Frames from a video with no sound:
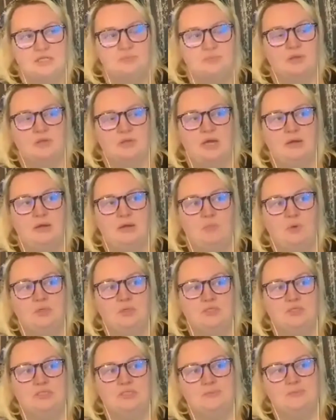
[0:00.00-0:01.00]
month, I
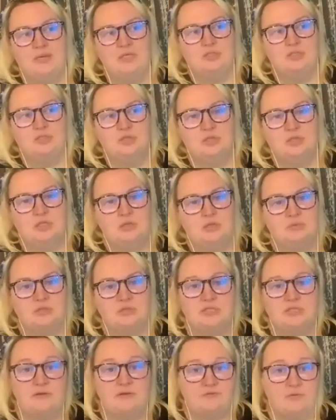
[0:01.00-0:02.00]
wanted to make sure that it was
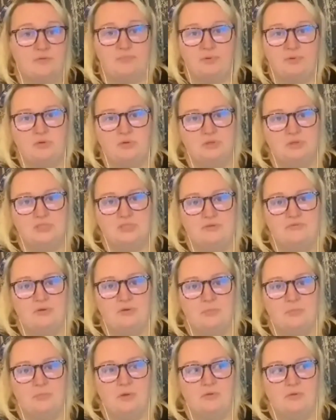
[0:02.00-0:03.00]
different products every
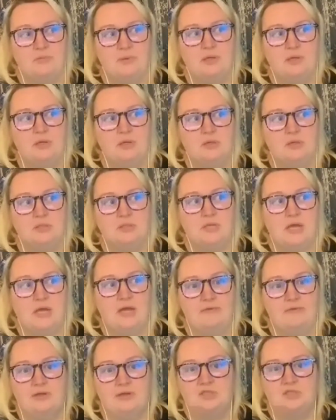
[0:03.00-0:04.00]
month, because
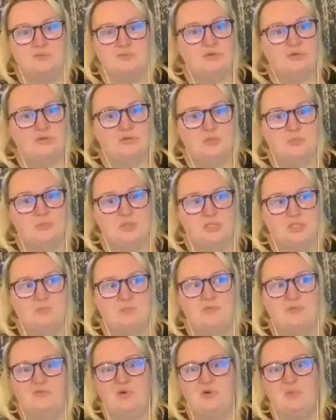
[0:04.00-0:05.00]
I've had subscription boxes
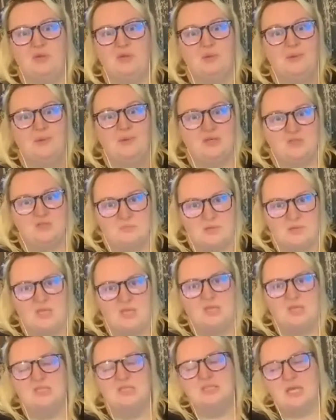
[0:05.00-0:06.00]
before where you end up
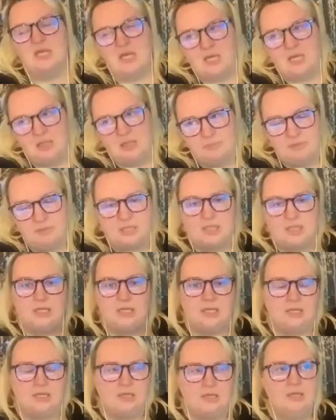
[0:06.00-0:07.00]
getting the same
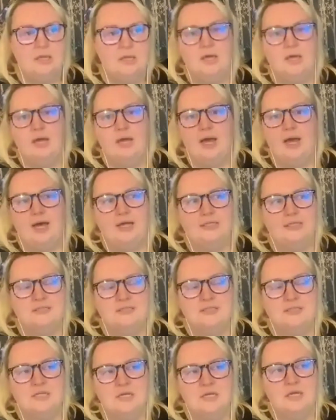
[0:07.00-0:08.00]
thing.
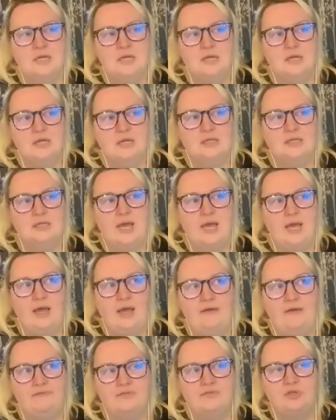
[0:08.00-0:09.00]
And
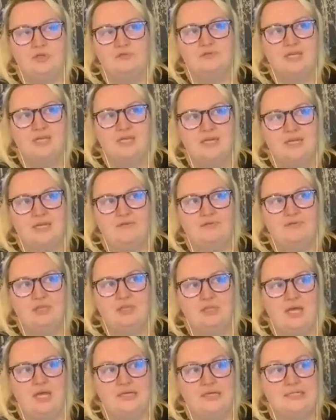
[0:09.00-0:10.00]
I've sort of taken
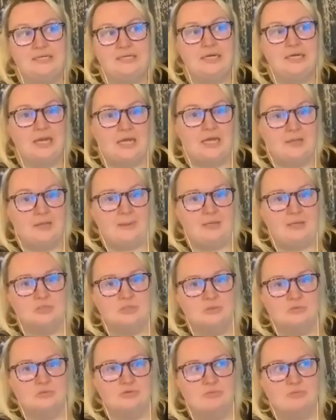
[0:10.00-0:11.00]
everything that I didn't like about
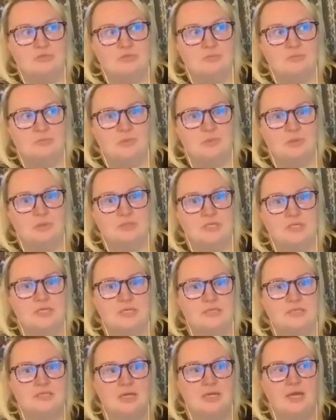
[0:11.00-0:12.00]
subscription
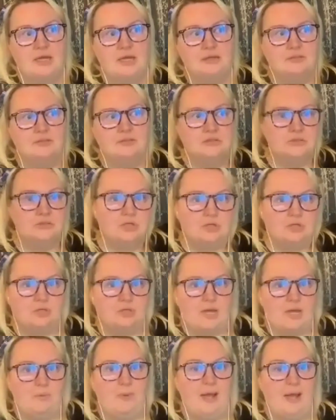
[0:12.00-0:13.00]
boxes and took
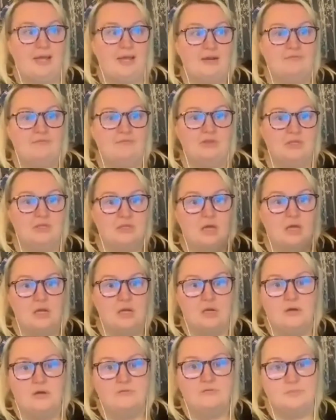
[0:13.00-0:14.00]
that away, and everything that I
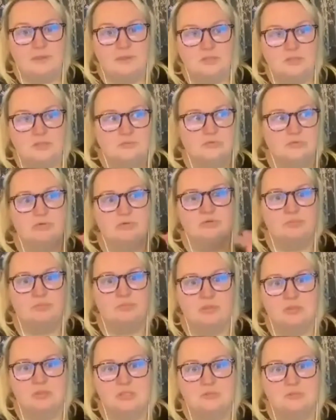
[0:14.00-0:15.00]
loved about subscription
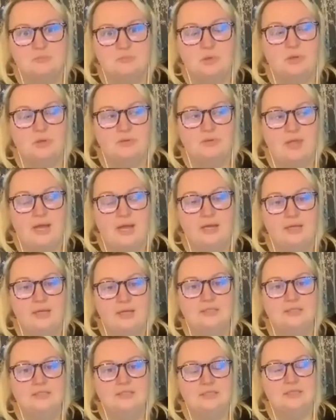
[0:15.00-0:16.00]
boxes, put that
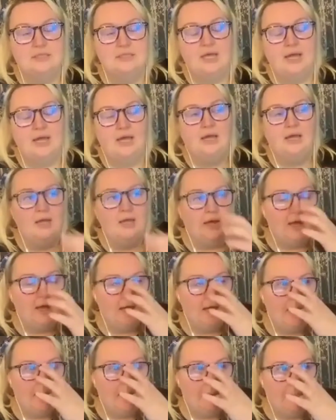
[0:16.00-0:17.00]
into that.
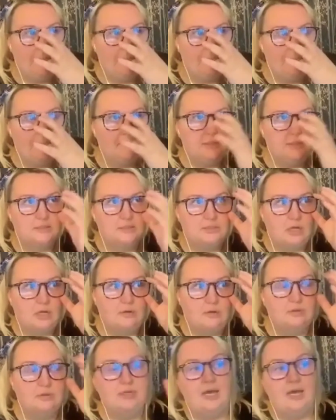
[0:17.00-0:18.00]
And
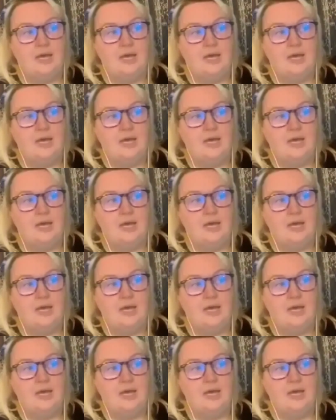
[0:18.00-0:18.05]
it's